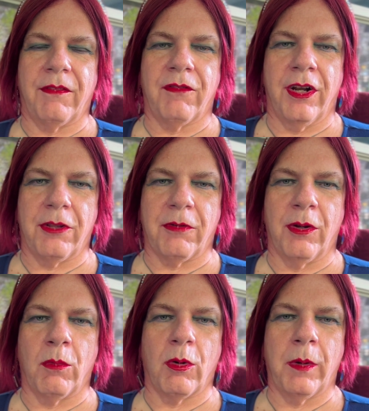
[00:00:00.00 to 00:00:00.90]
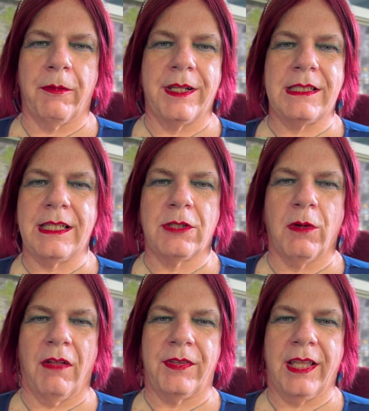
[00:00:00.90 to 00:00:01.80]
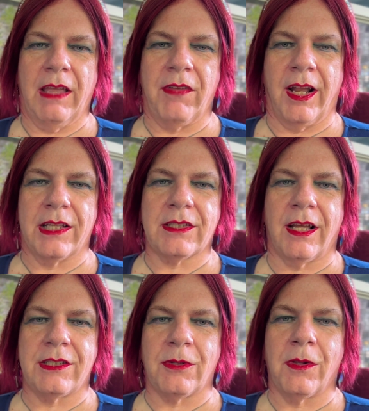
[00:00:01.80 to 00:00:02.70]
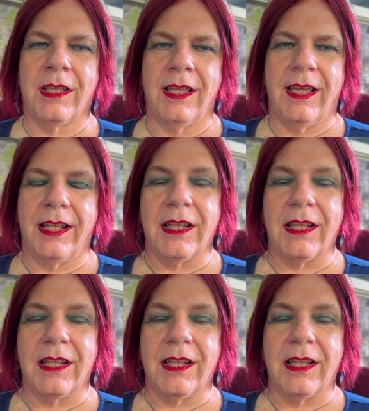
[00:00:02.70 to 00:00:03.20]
front of the room, where we were in C12 at the avionics console in